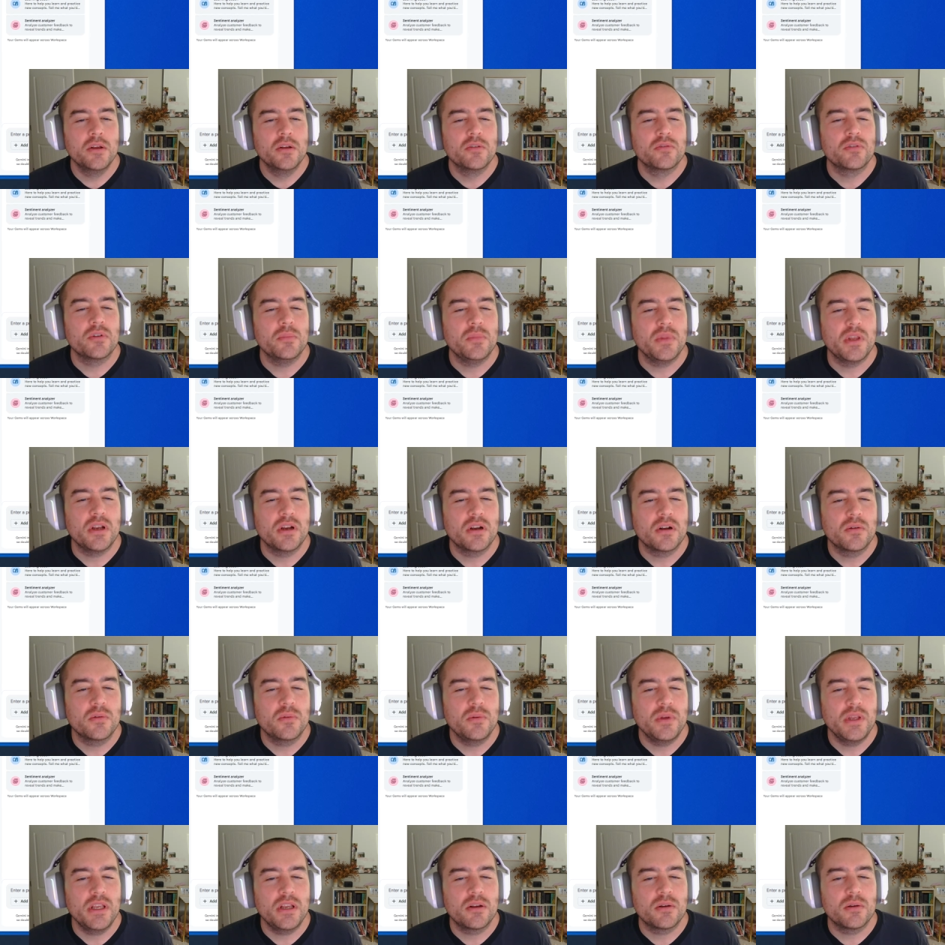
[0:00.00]
From there,
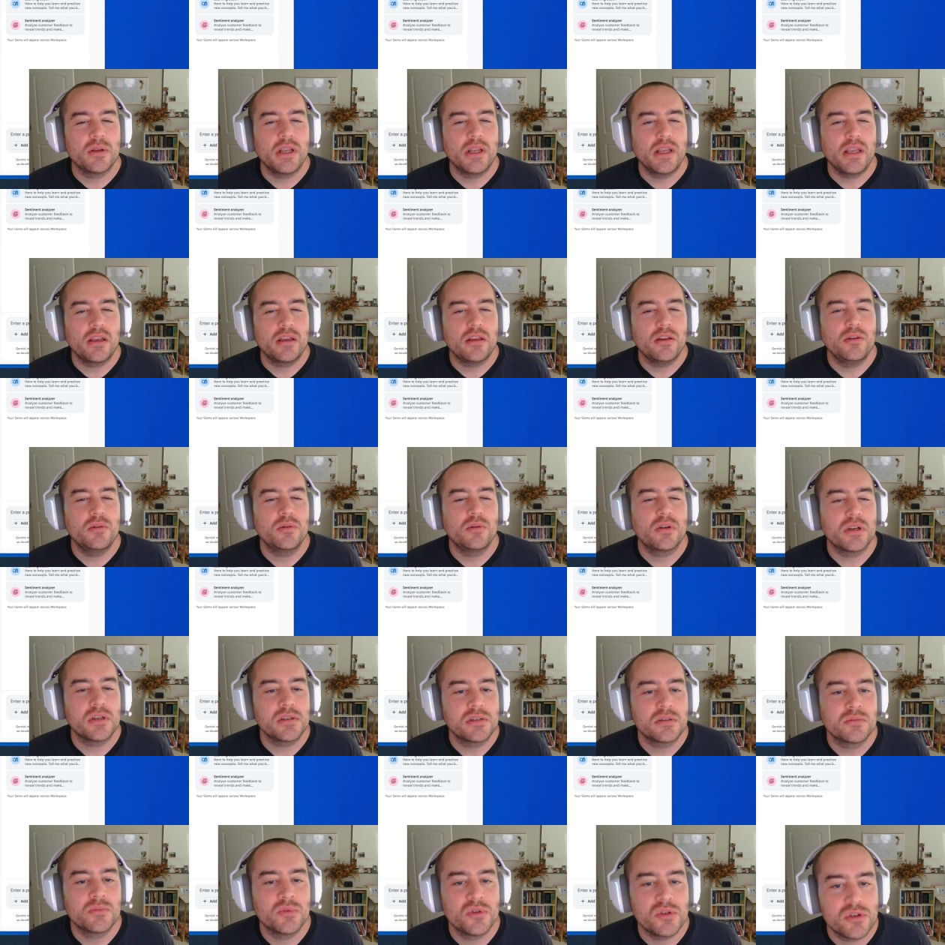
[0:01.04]
we create a new
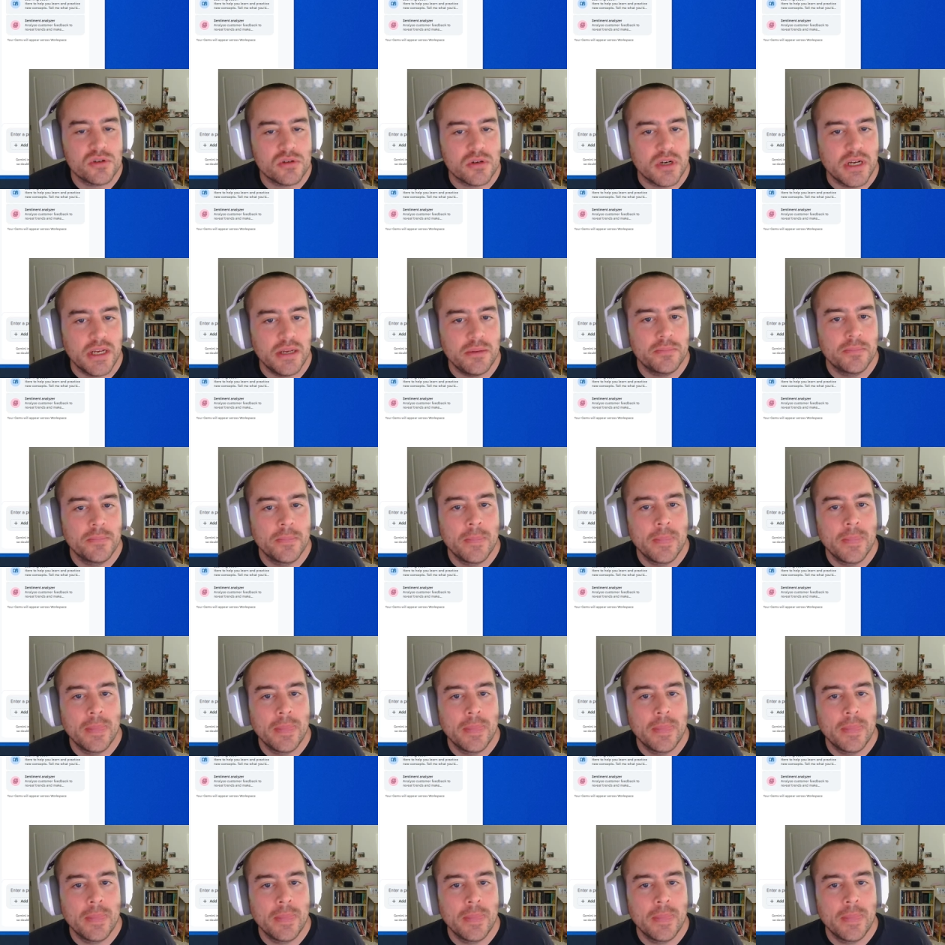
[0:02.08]
customer in Stripe.